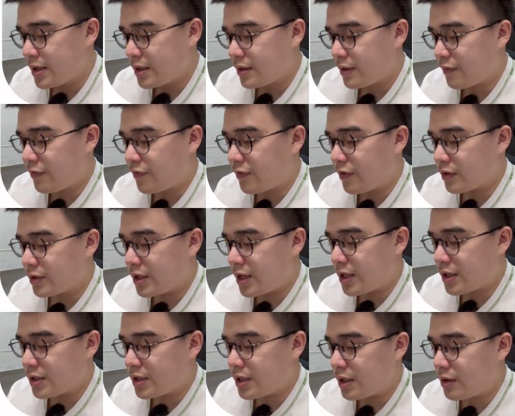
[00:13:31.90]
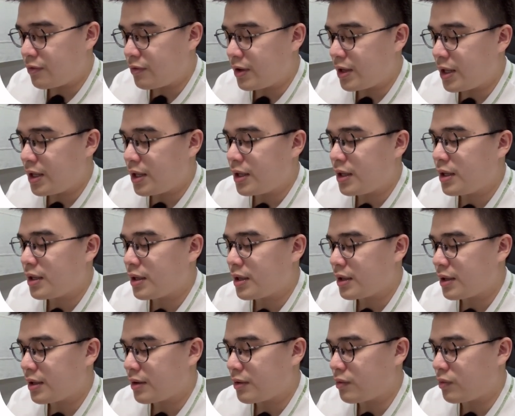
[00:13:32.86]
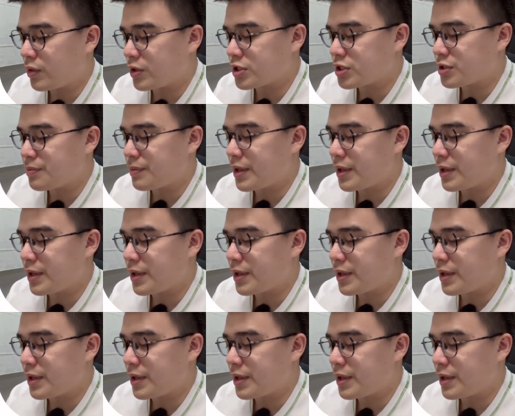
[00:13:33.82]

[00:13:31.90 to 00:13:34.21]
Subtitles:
The 48-degree, which